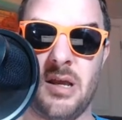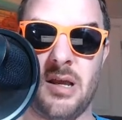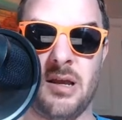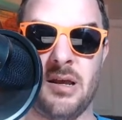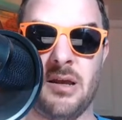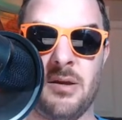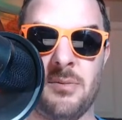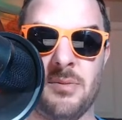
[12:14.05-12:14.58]

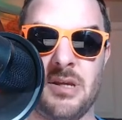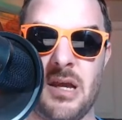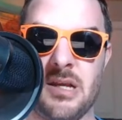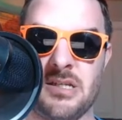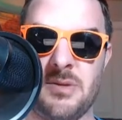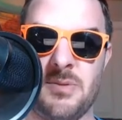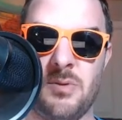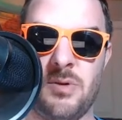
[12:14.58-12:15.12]

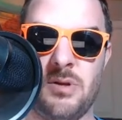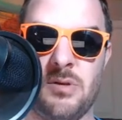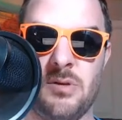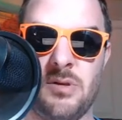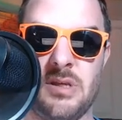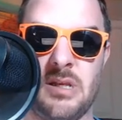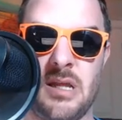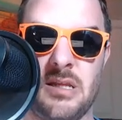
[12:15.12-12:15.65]
Gosh, I mean, what are you
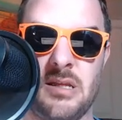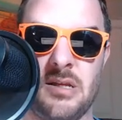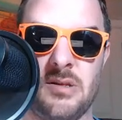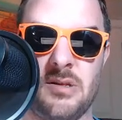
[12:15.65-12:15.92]
looking at here?